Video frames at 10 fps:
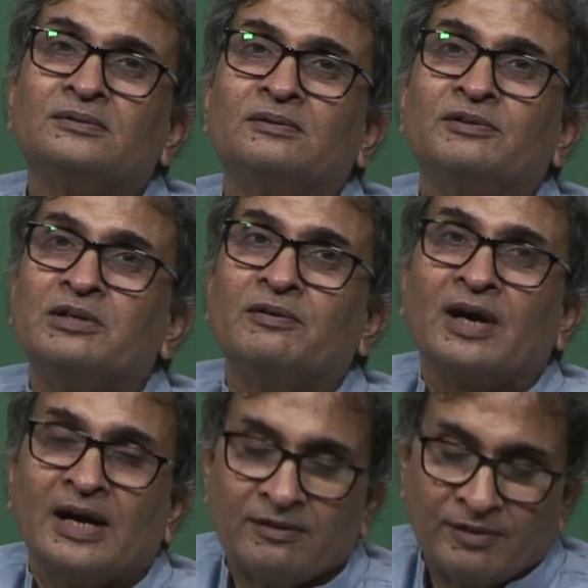So, whichever
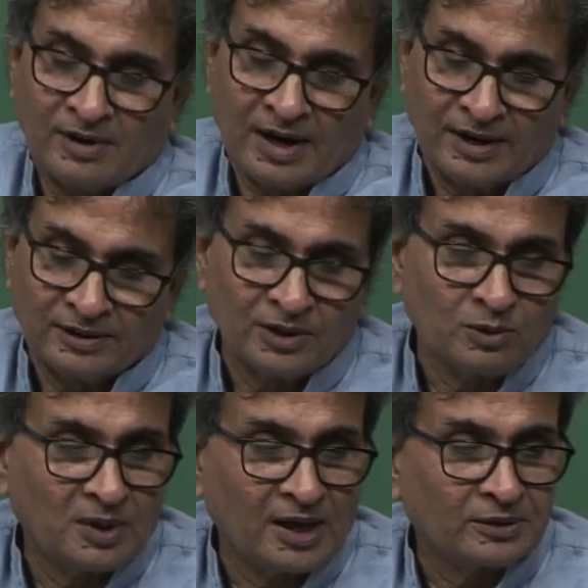kind of a dryer that you
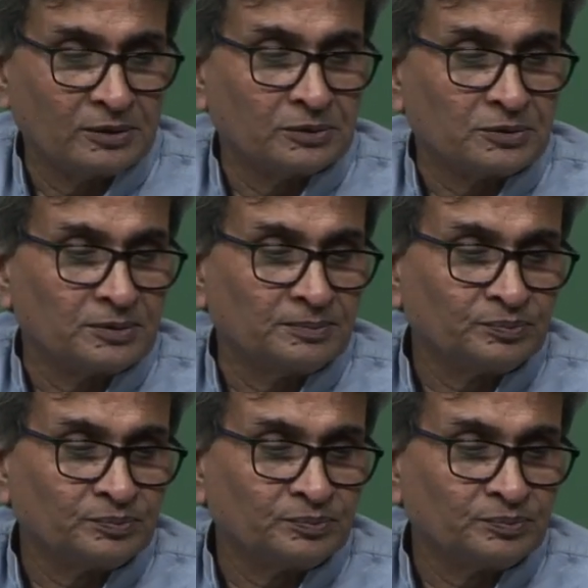may like to use.